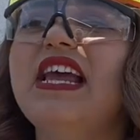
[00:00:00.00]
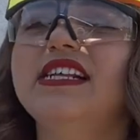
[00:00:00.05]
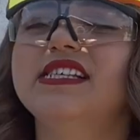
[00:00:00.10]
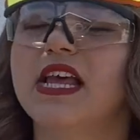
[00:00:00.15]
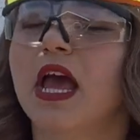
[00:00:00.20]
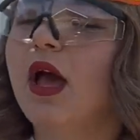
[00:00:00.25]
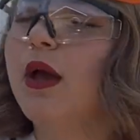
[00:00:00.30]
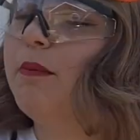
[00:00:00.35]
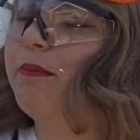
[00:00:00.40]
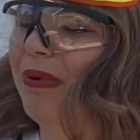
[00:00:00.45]

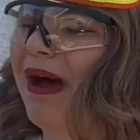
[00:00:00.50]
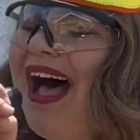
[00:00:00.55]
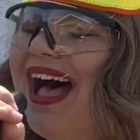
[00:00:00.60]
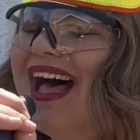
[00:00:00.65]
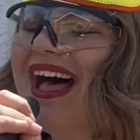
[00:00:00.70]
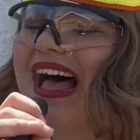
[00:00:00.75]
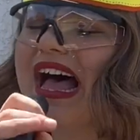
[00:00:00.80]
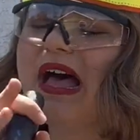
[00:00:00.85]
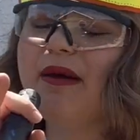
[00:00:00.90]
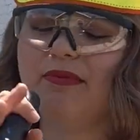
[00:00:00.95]
it?
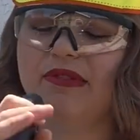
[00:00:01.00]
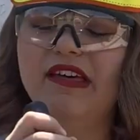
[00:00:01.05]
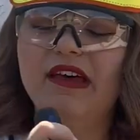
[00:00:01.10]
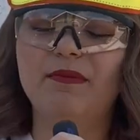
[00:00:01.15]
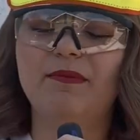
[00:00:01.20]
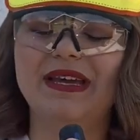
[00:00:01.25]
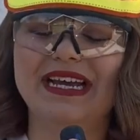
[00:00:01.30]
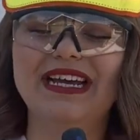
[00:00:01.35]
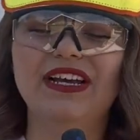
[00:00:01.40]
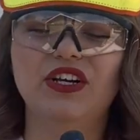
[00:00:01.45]
Bob the
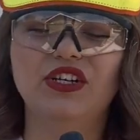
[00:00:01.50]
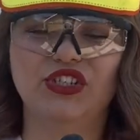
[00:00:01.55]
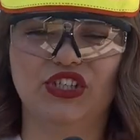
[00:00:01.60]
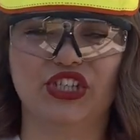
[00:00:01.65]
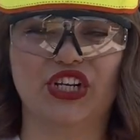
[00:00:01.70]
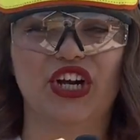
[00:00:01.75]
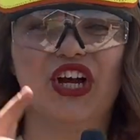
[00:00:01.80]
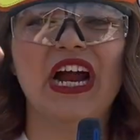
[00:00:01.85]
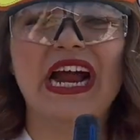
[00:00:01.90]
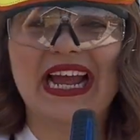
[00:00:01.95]

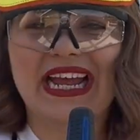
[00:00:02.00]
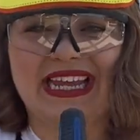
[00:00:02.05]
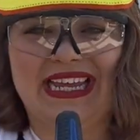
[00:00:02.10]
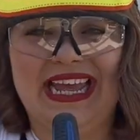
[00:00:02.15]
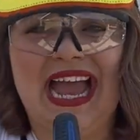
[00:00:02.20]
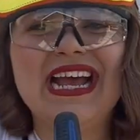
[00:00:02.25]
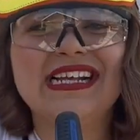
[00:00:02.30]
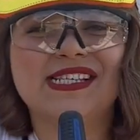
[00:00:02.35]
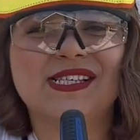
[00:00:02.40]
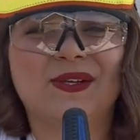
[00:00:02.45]
Builder,
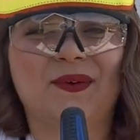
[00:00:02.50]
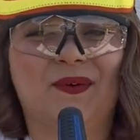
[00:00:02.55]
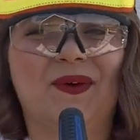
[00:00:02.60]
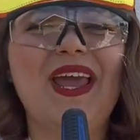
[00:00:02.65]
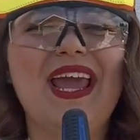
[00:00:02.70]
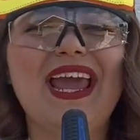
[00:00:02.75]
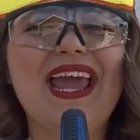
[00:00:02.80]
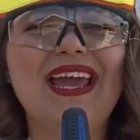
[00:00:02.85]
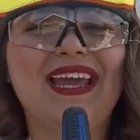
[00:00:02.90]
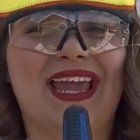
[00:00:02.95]
yes
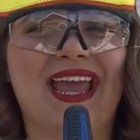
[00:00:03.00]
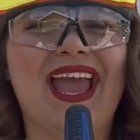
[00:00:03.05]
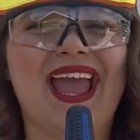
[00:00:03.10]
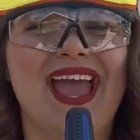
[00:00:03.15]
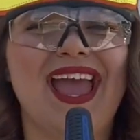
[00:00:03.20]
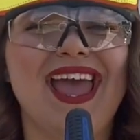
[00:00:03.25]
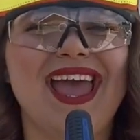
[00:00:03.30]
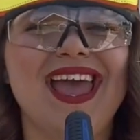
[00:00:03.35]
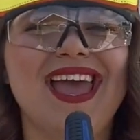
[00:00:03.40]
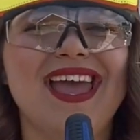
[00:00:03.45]
we
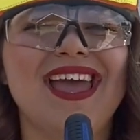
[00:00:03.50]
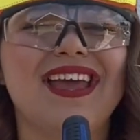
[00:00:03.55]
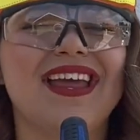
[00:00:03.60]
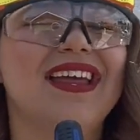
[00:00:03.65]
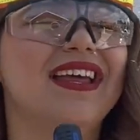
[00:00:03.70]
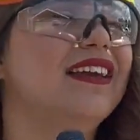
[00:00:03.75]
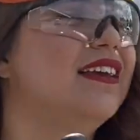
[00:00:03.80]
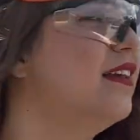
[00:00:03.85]
can.